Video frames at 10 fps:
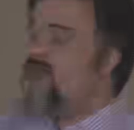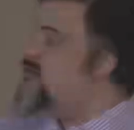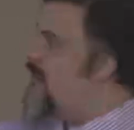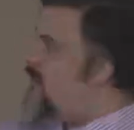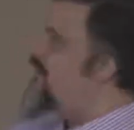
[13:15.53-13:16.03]

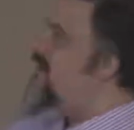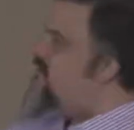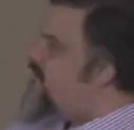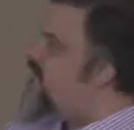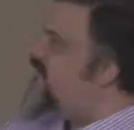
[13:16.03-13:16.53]
So I want the,
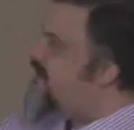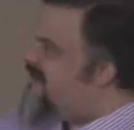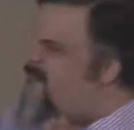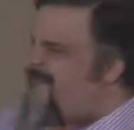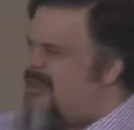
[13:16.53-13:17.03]
the, the
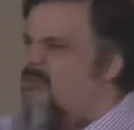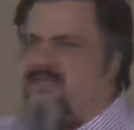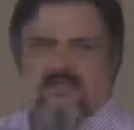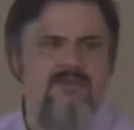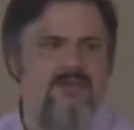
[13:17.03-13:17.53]

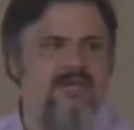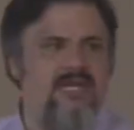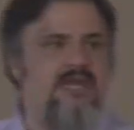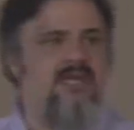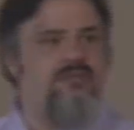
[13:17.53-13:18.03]
developing
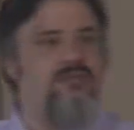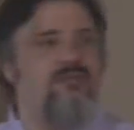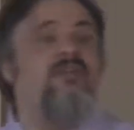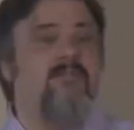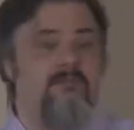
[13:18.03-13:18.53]
community to
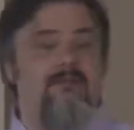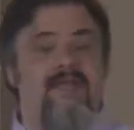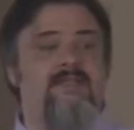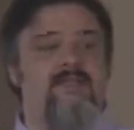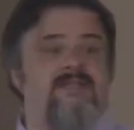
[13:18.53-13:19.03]
really embrace